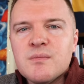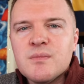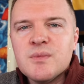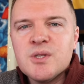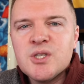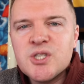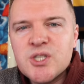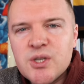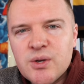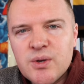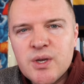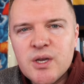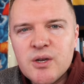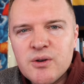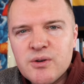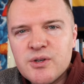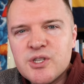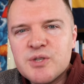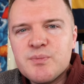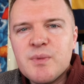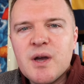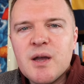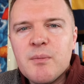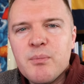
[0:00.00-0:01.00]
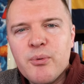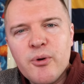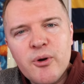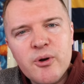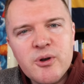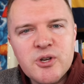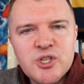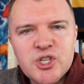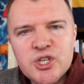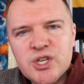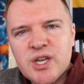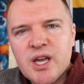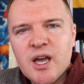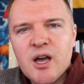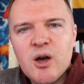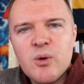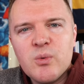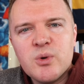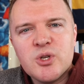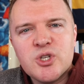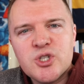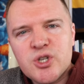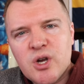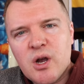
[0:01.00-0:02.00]
So here is my brokerage account
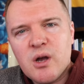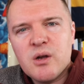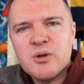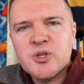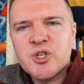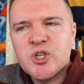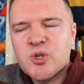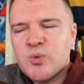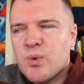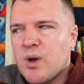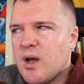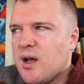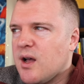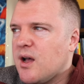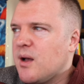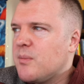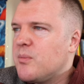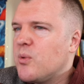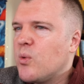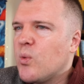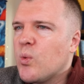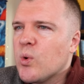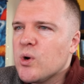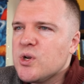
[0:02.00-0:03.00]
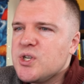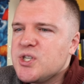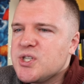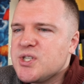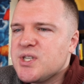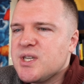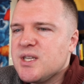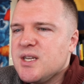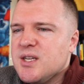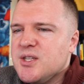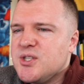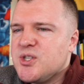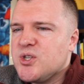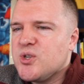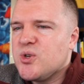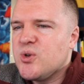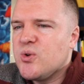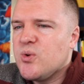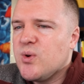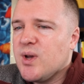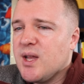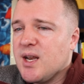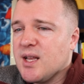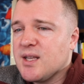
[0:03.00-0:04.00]
with Charles Schwab. We're just going to
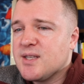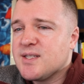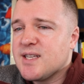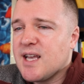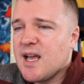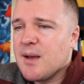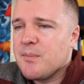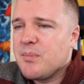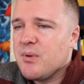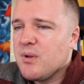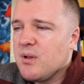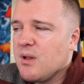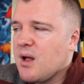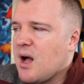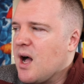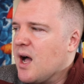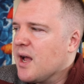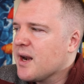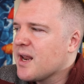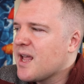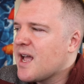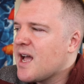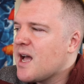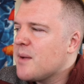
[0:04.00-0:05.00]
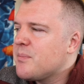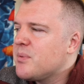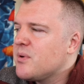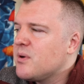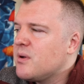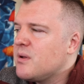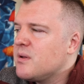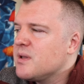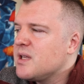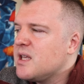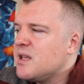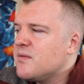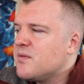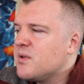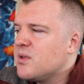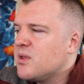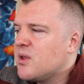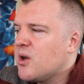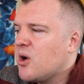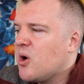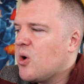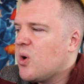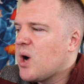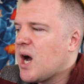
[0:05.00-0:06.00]
do an example on Apple, even
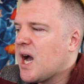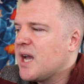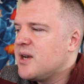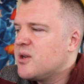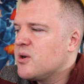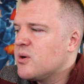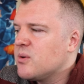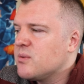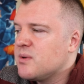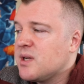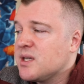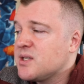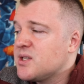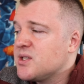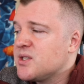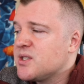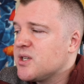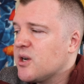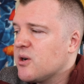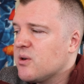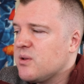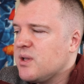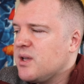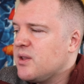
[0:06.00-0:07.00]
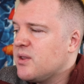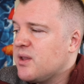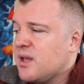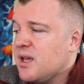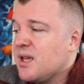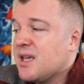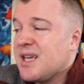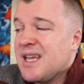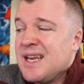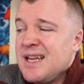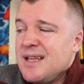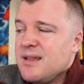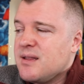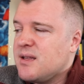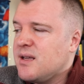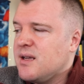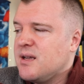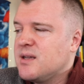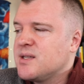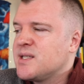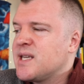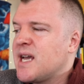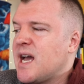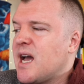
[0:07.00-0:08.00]
though I don't necessarily think
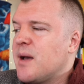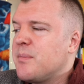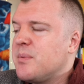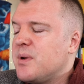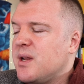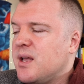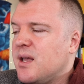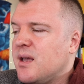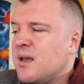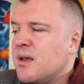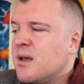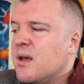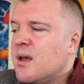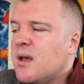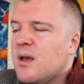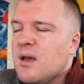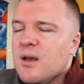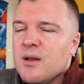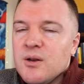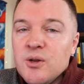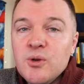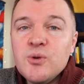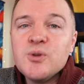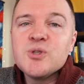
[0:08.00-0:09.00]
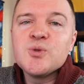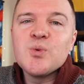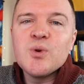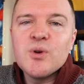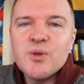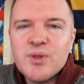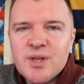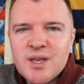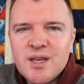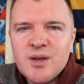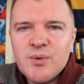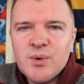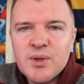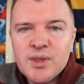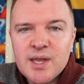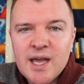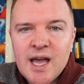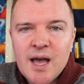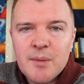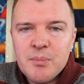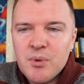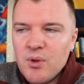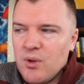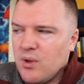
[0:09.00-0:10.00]
anything is happening newsworthy with
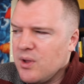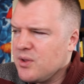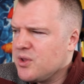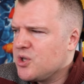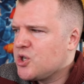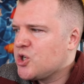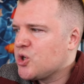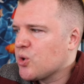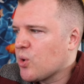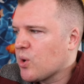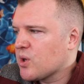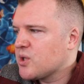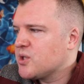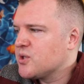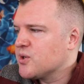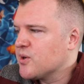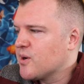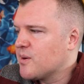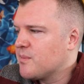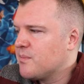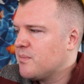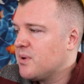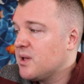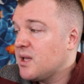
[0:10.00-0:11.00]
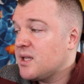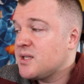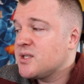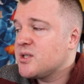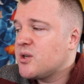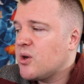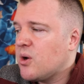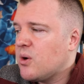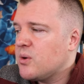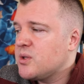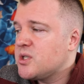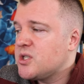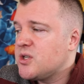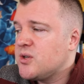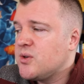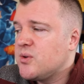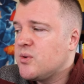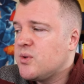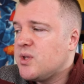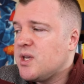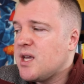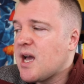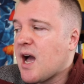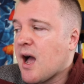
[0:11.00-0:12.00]
Apple in the short term. But let's go
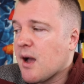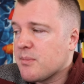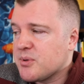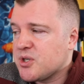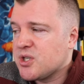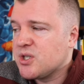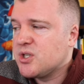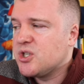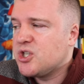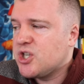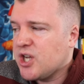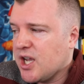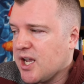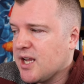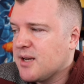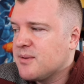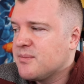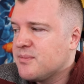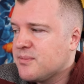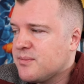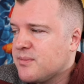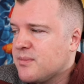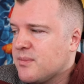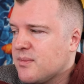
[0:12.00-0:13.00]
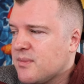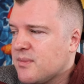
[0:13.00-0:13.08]
to the option chain.